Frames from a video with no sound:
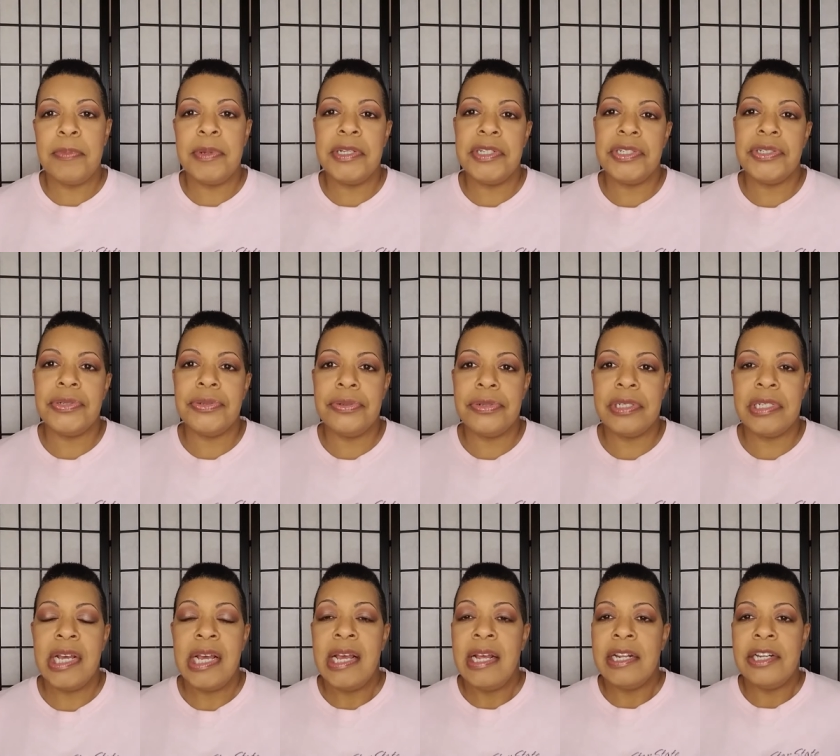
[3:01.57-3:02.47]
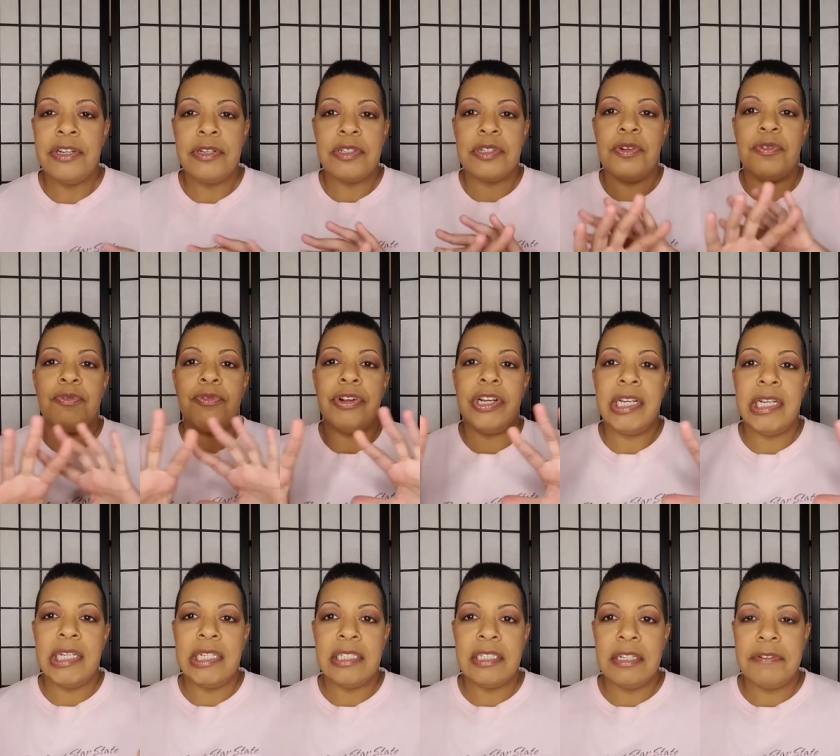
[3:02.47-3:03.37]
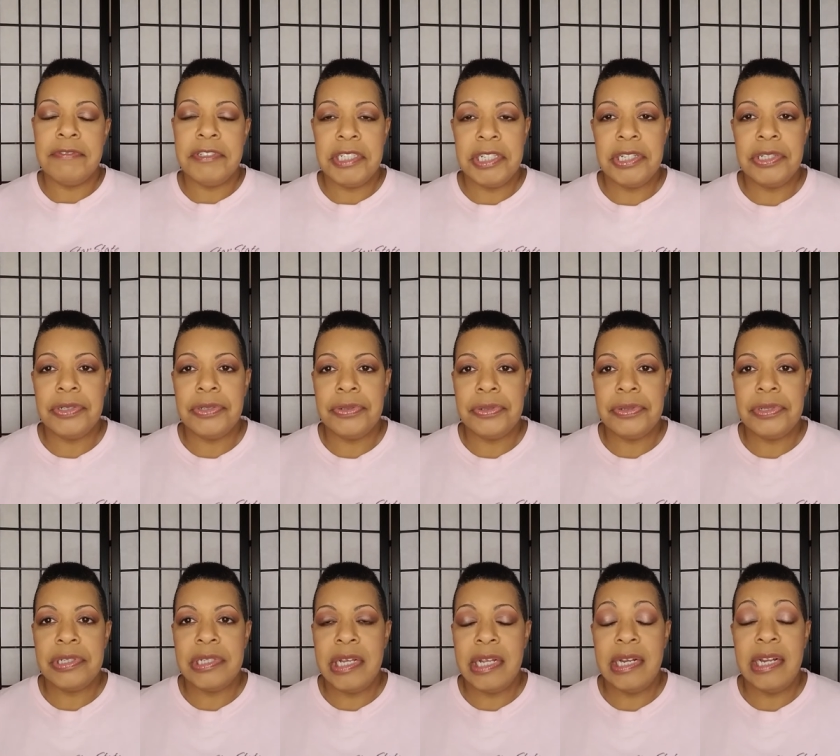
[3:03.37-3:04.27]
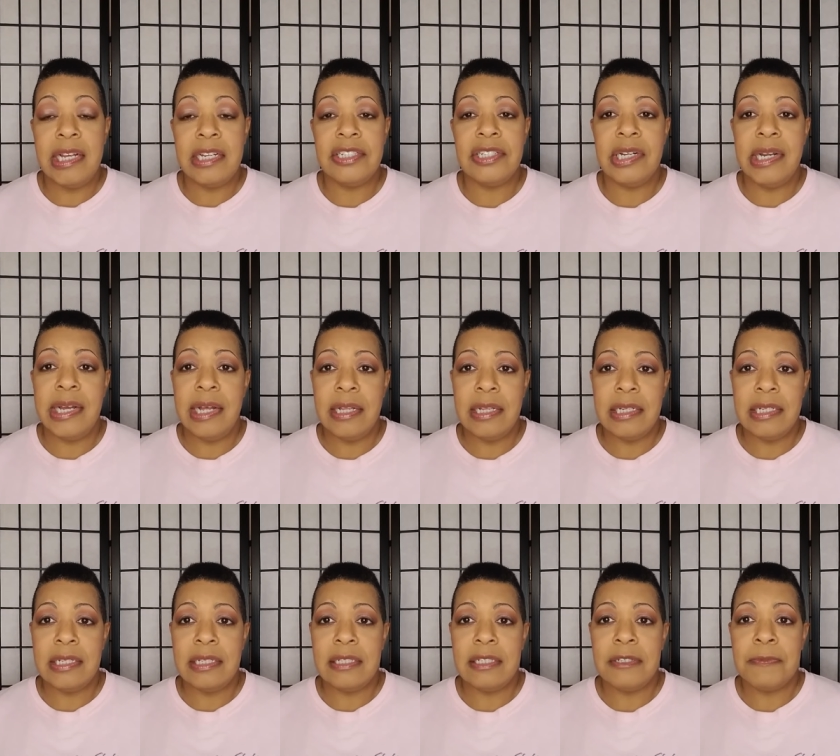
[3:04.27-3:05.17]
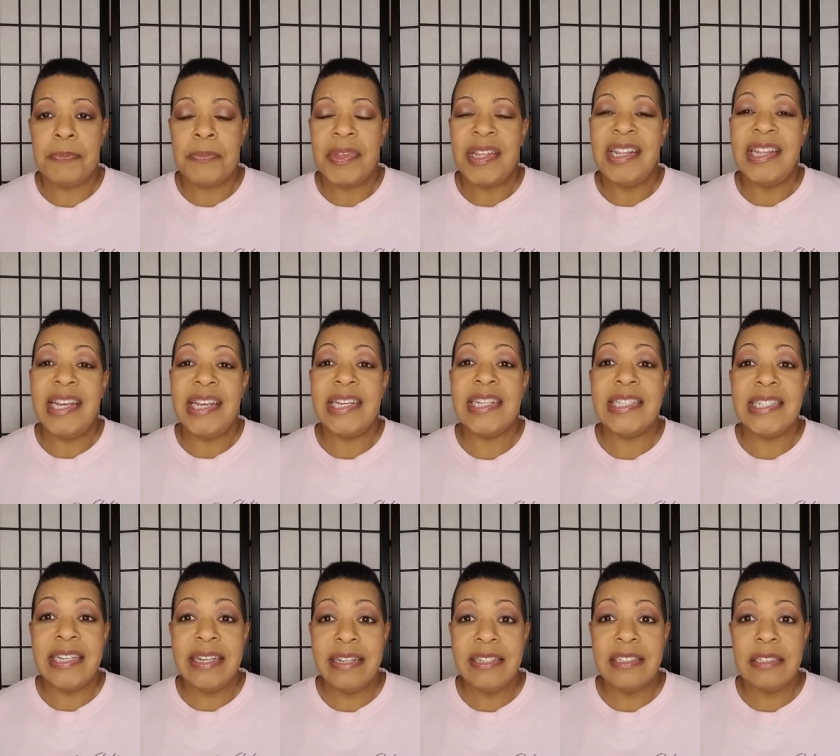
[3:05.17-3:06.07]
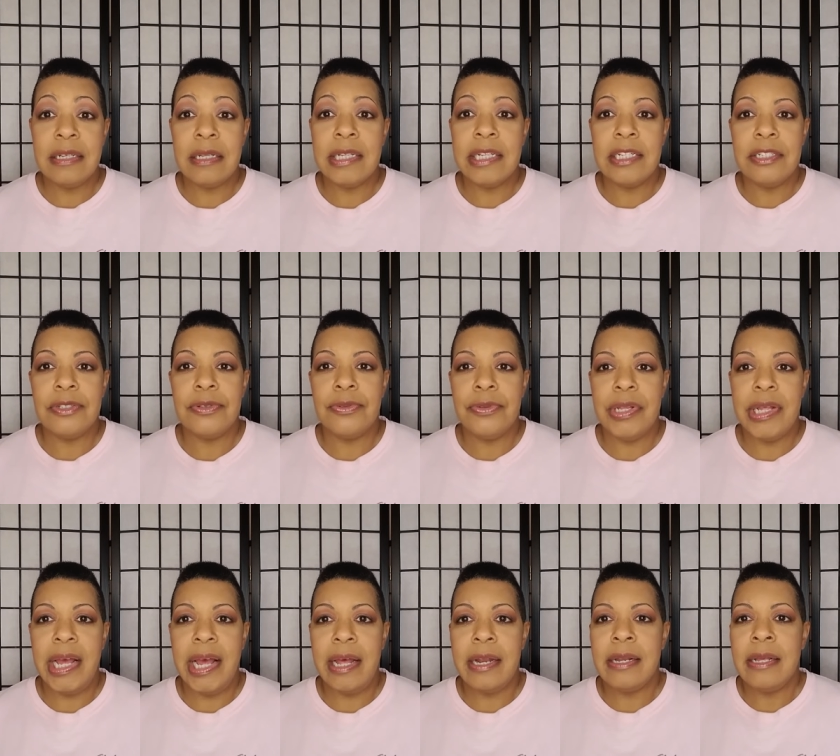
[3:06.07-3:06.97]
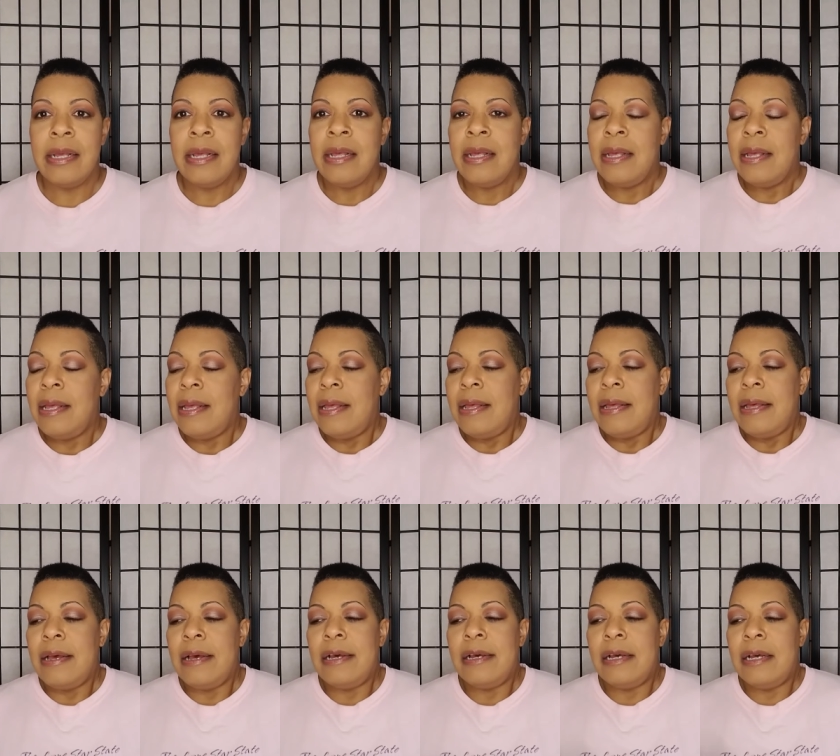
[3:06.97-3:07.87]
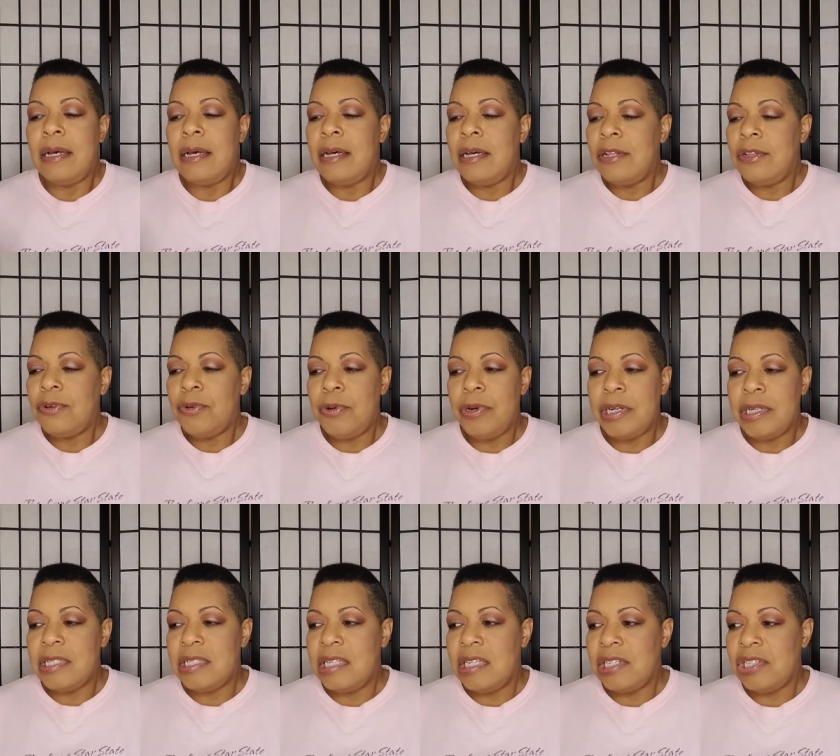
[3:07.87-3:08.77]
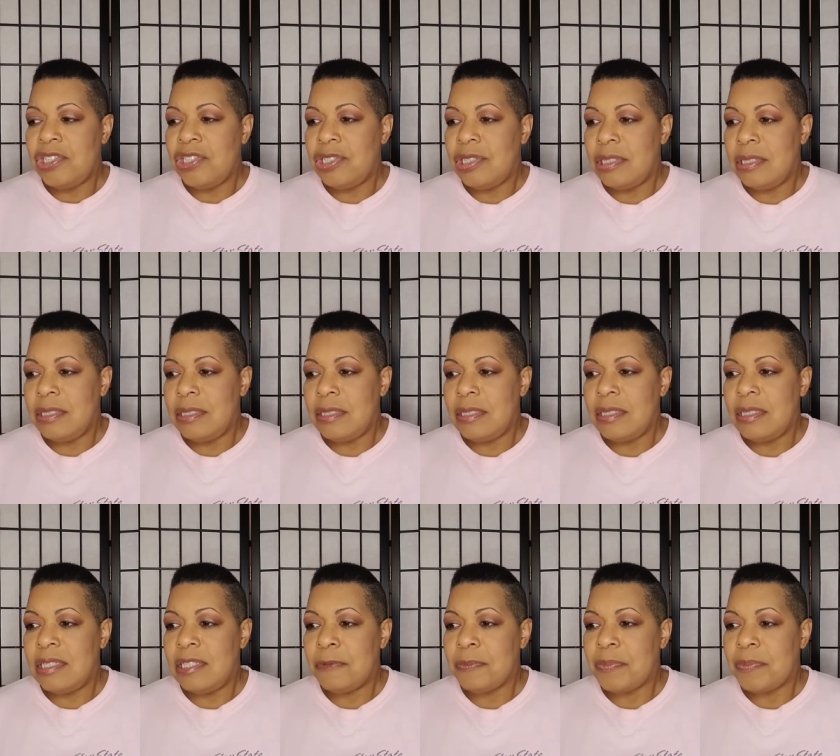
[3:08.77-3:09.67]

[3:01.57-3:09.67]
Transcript: pictures, there's a range of genders and nationalities. They intentionally do that. Other organizations,